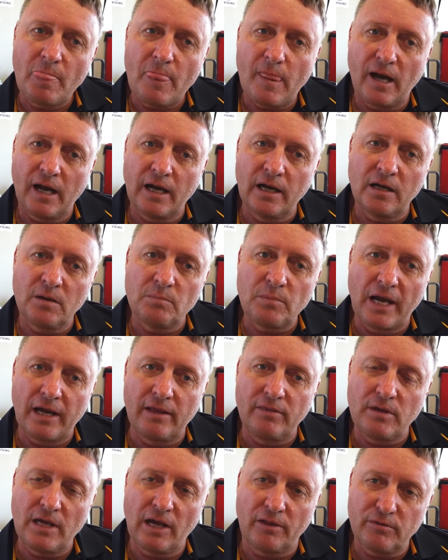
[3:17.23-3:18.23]

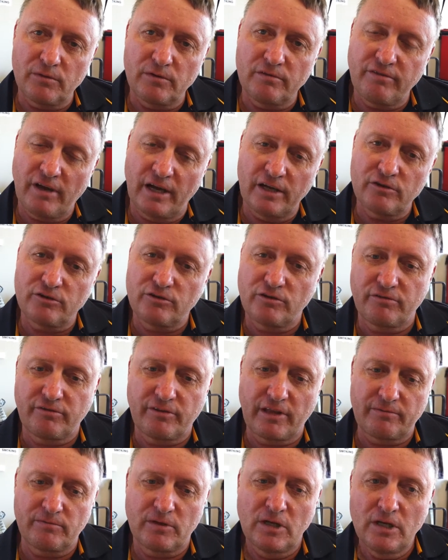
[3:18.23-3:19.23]
and the other advantage is